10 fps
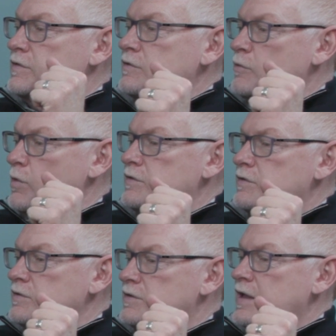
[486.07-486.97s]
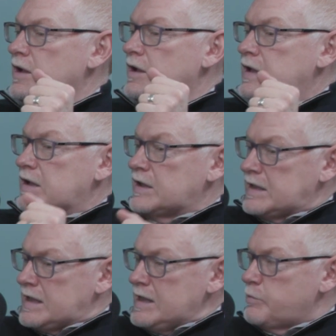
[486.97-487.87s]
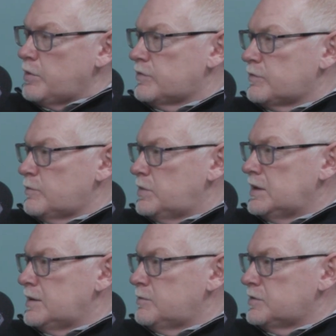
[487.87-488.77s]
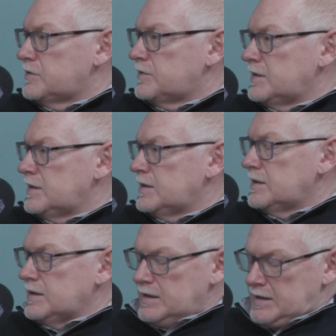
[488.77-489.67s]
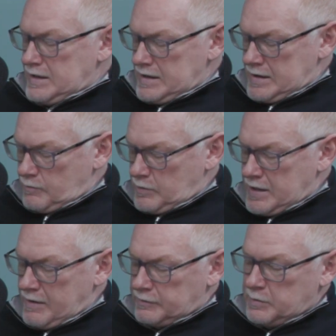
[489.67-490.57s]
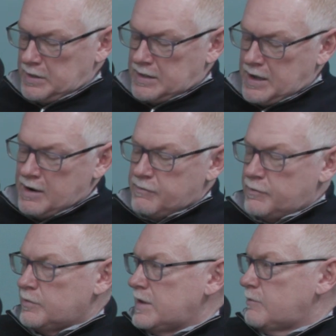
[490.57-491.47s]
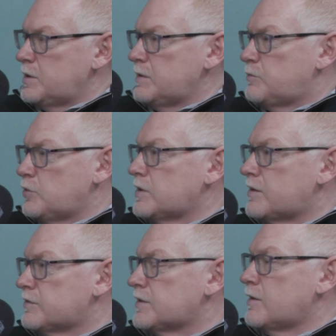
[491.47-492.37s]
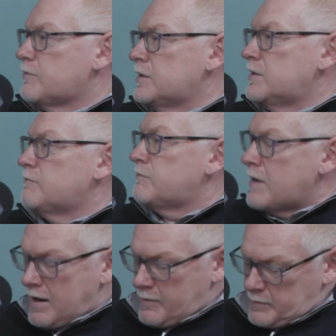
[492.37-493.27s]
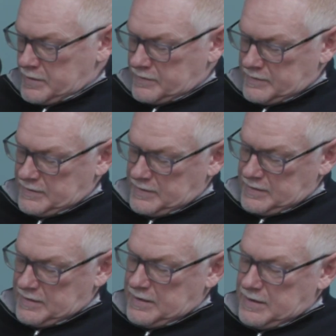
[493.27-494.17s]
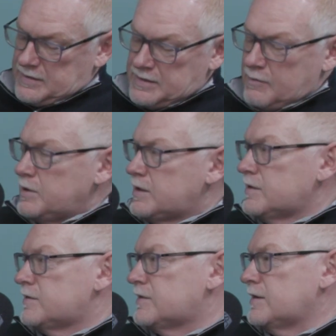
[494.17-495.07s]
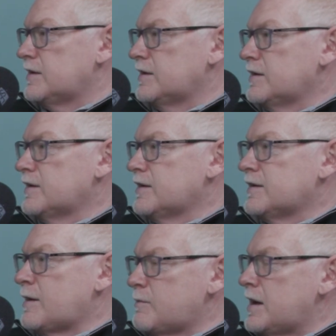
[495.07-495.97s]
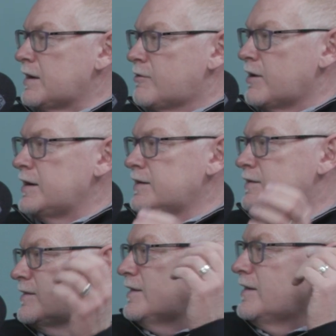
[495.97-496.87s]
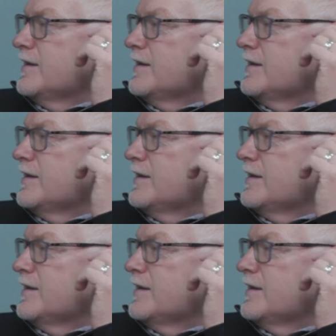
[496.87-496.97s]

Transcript: situations that keep us from being able to see. And we have to be careful that we put ourselves in environments that we can see. Mm-hmm. Now, my greatest,